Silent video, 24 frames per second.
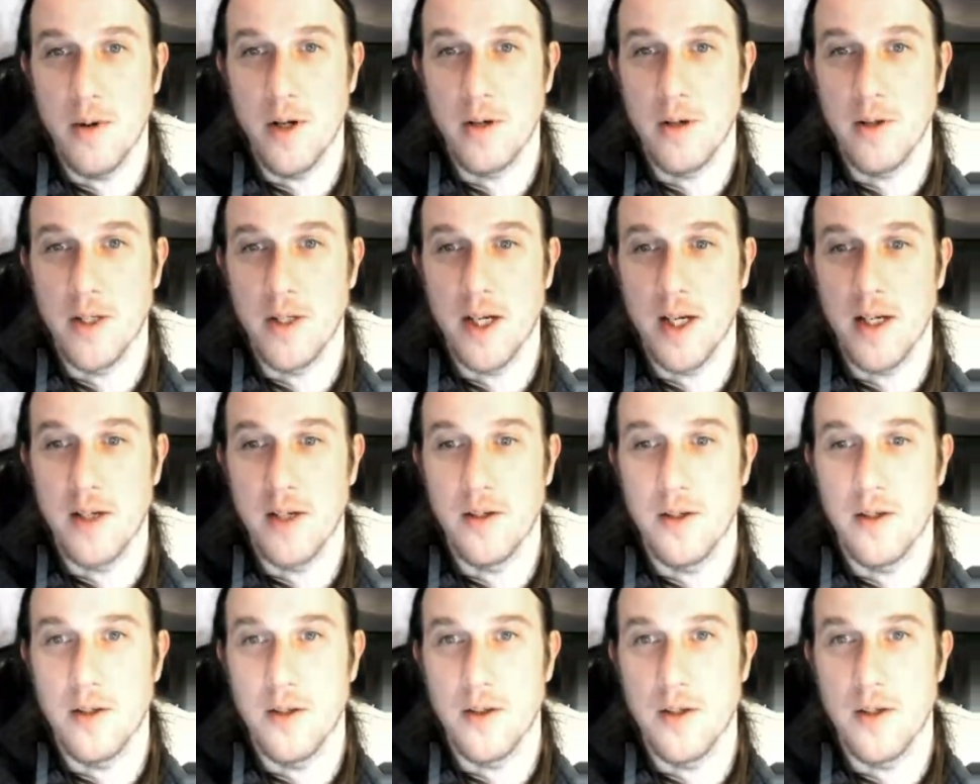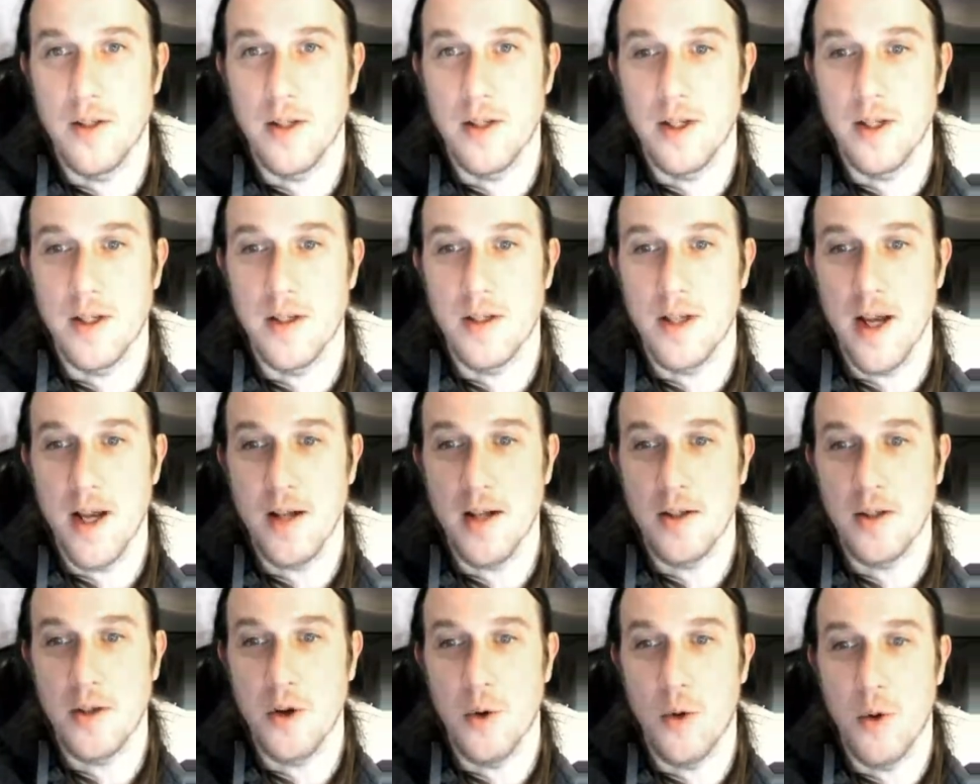It'll take you to this
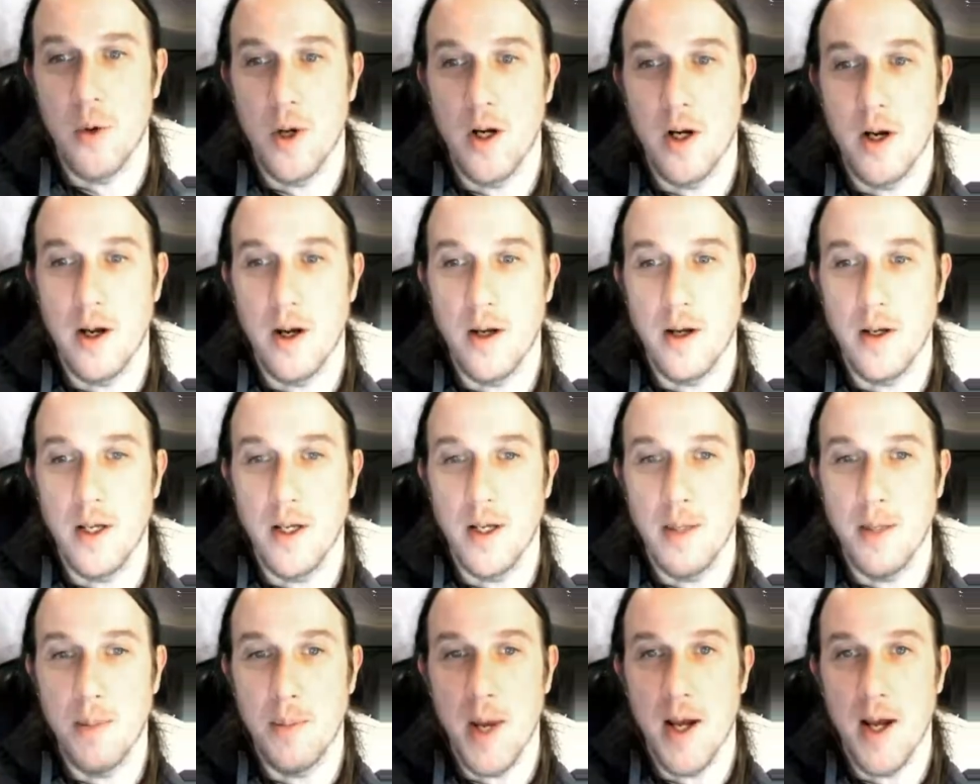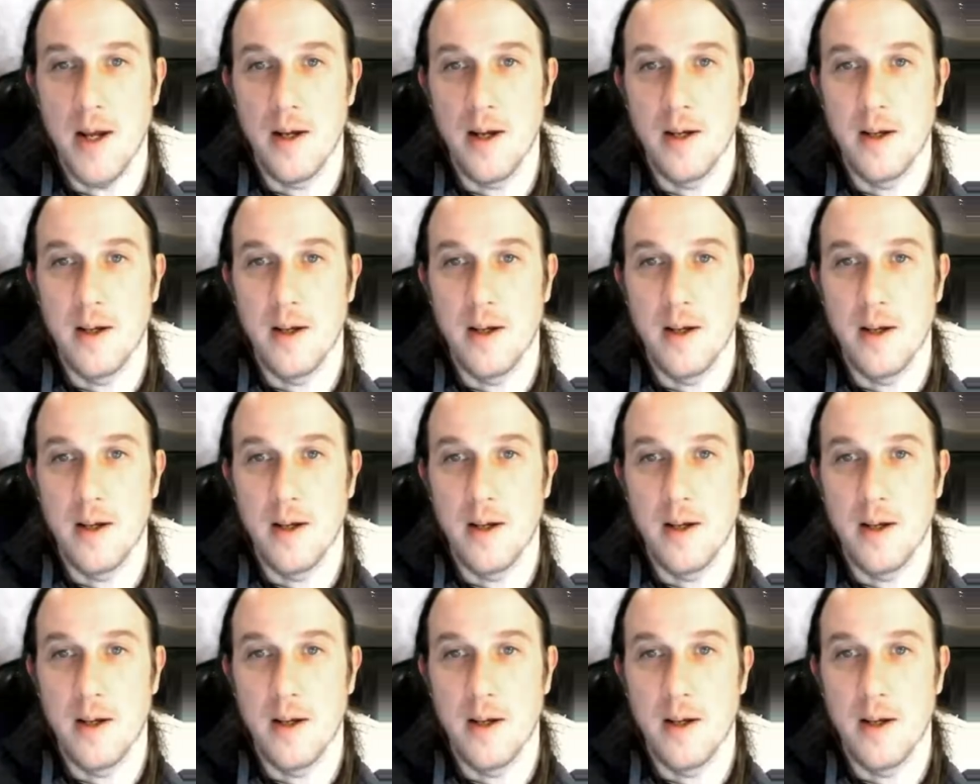exact coin on eBay.